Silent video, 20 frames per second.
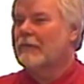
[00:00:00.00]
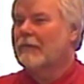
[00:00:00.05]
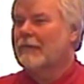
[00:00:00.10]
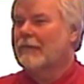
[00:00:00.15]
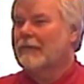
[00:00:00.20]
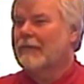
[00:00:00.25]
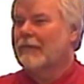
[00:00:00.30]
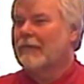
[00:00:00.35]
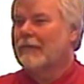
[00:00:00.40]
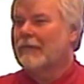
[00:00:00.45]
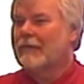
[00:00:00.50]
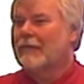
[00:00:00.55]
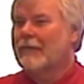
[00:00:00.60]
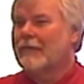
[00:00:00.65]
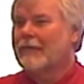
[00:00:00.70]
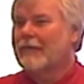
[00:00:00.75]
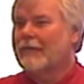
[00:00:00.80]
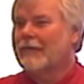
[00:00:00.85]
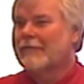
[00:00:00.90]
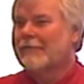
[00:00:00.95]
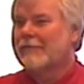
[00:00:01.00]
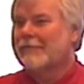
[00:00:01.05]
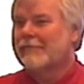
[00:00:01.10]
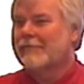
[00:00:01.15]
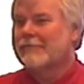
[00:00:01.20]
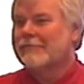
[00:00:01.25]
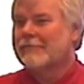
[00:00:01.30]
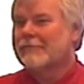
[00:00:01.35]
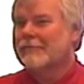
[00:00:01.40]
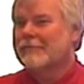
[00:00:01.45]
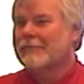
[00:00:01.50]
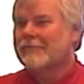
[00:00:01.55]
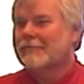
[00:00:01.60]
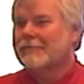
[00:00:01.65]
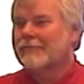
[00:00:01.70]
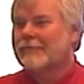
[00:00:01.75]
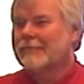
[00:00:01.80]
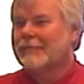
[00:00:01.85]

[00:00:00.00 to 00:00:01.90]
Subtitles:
(no one is talking)